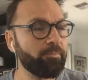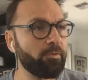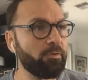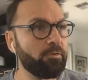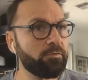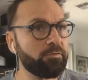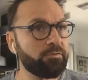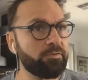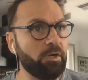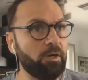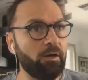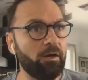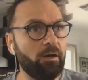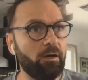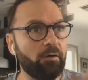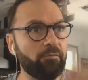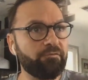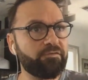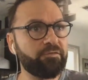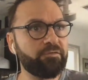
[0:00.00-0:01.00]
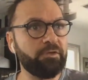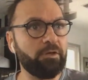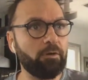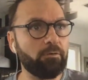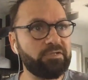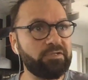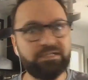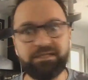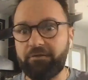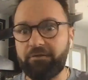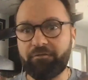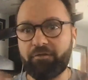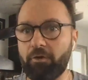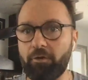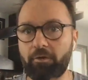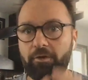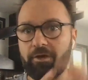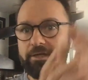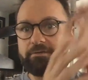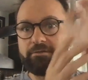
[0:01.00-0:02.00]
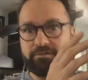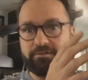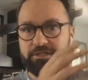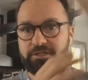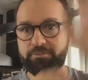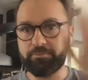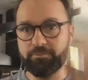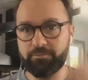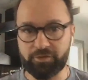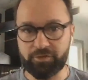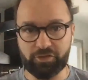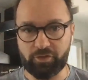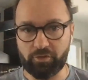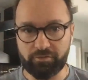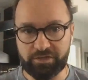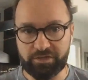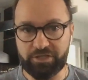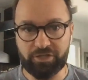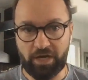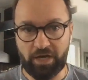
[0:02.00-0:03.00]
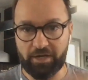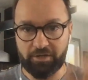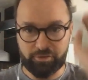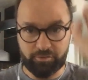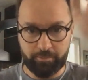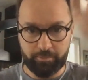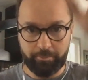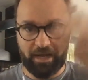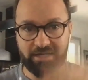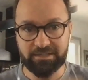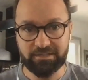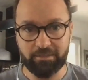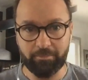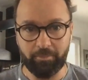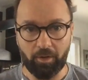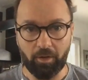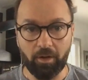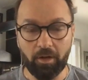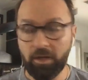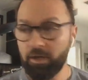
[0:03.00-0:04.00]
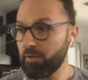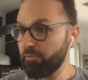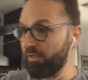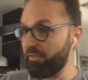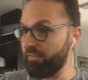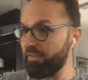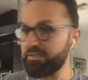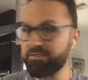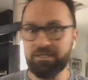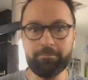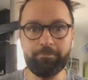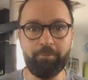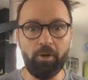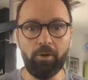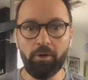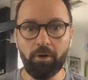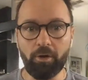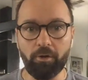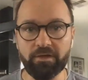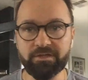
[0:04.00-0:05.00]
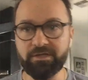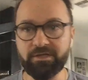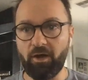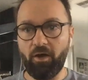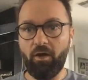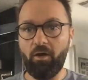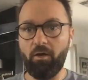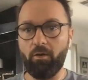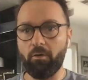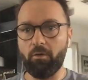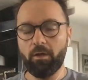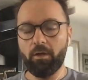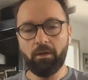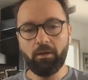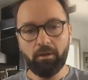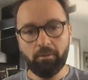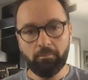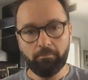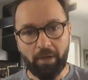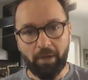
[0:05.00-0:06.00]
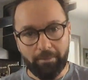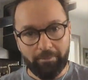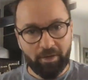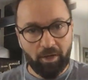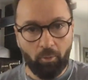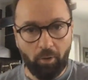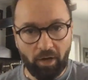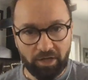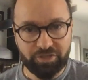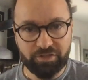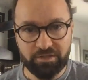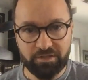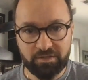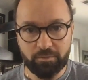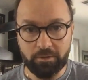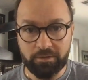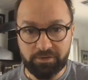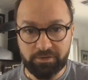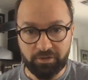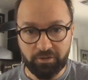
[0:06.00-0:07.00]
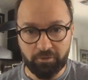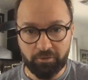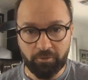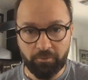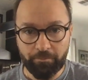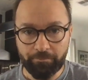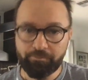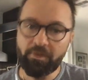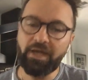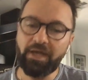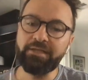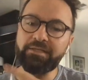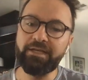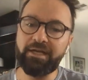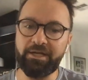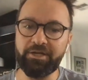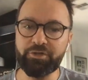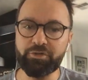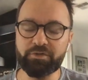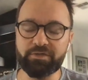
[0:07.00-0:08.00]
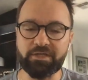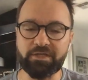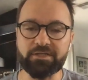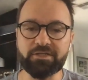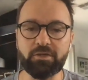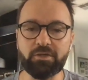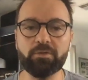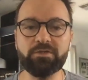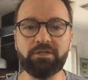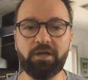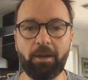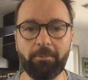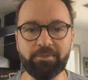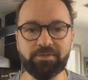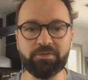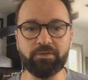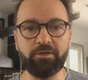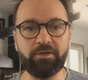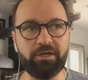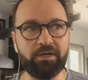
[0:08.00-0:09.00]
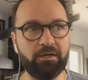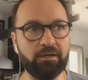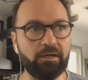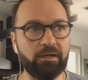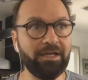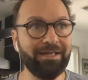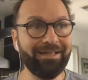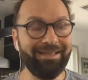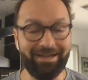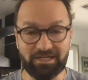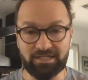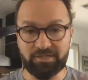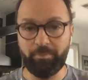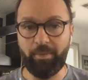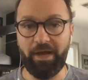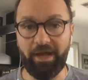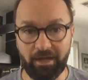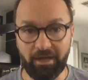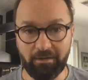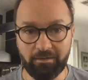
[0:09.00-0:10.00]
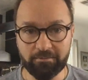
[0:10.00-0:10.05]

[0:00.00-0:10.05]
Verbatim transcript: uh, of you know Steph Curry to teach to show teach how to sh- basketball. Then they see poker. They say, oh, maybe I'll watch this one too and get interested. So it was an opportunity to expand.